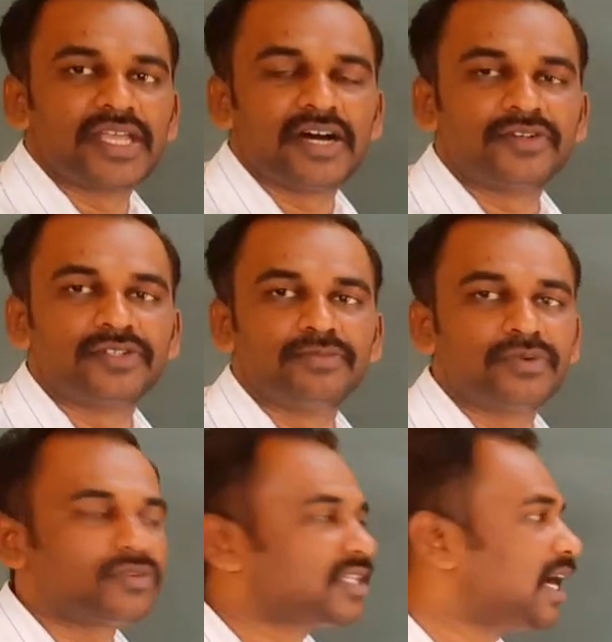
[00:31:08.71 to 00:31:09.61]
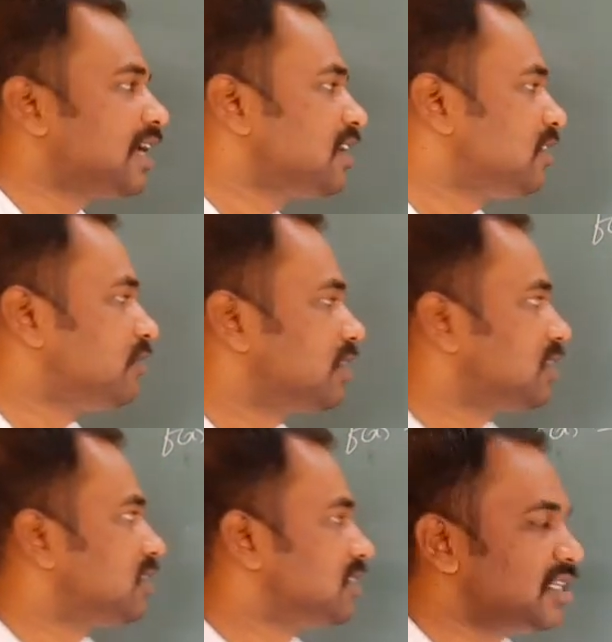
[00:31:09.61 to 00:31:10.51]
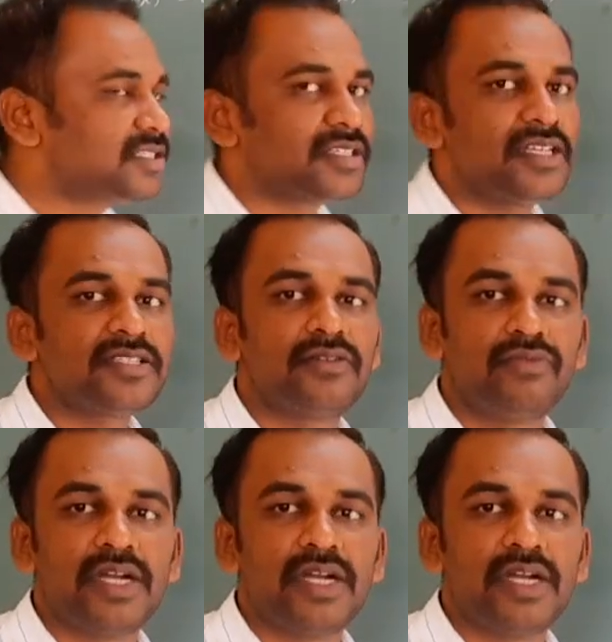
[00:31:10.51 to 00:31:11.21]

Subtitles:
we have to prove that this is